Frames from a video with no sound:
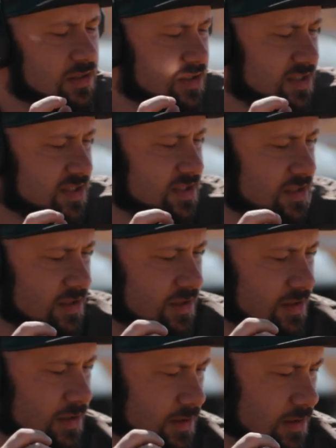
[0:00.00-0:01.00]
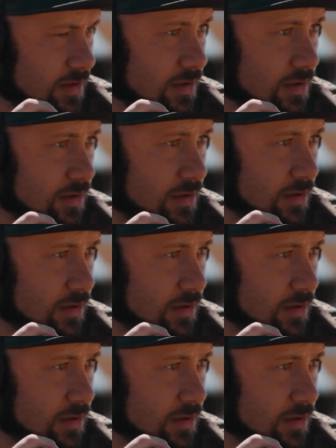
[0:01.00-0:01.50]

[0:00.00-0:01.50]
Let's see here.